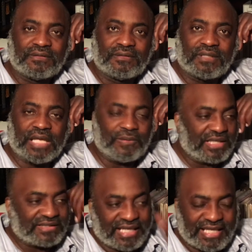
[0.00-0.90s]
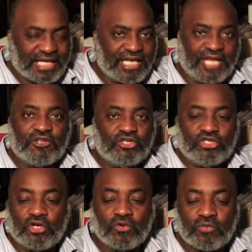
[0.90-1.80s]
I'm going to say that again.
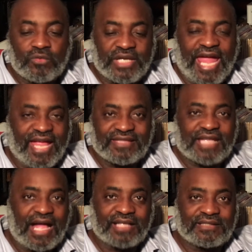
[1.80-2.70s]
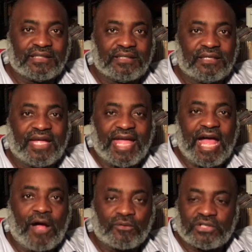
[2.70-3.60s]
You cannot
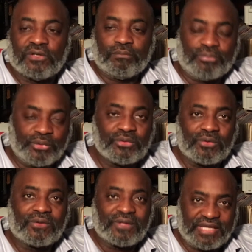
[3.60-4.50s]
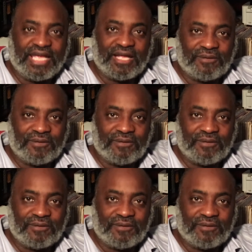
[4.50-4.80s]
out brutal them.